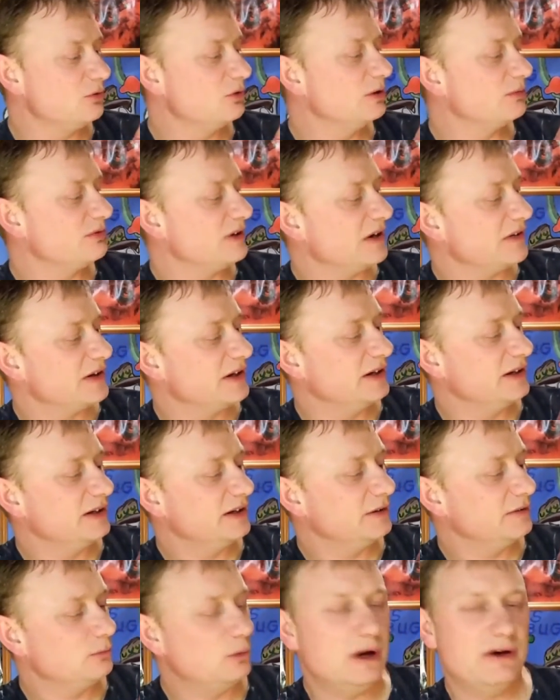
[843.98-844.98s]
taller brother
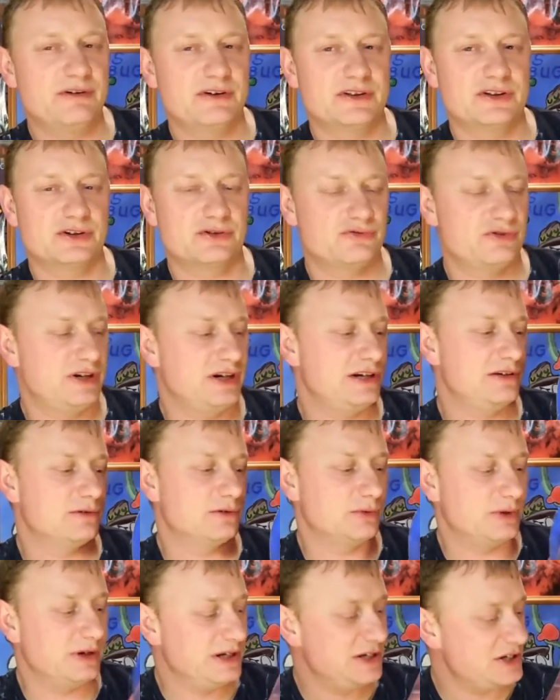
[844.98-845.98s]
wearing the
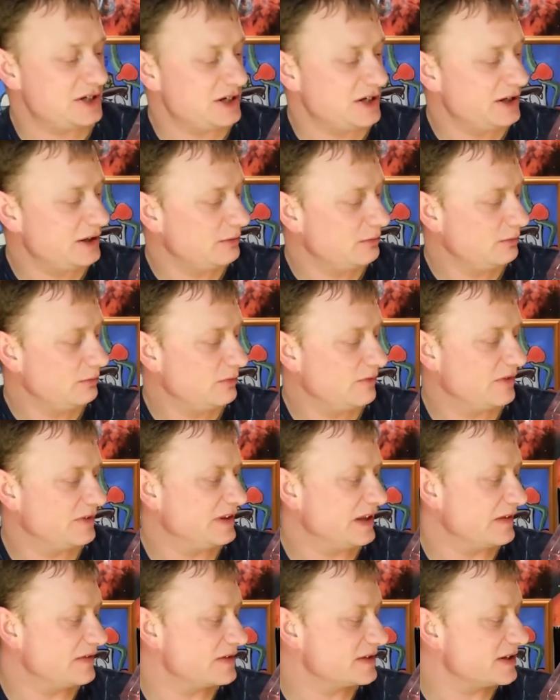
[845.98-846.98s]
green Luigi with the
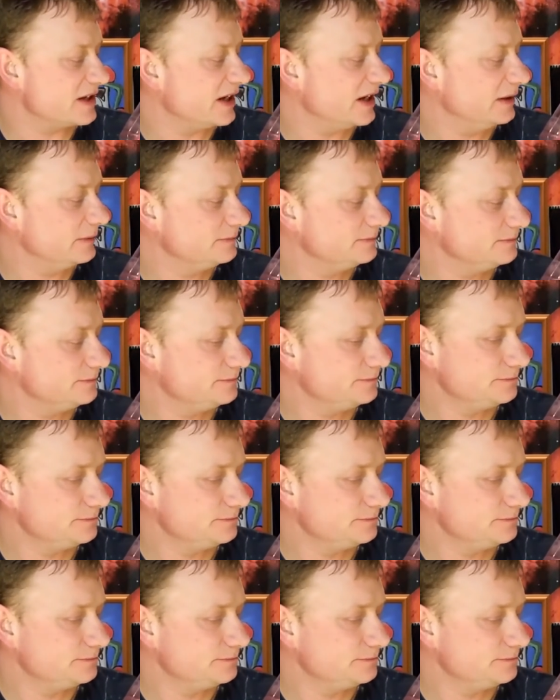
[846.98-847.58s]
death stare.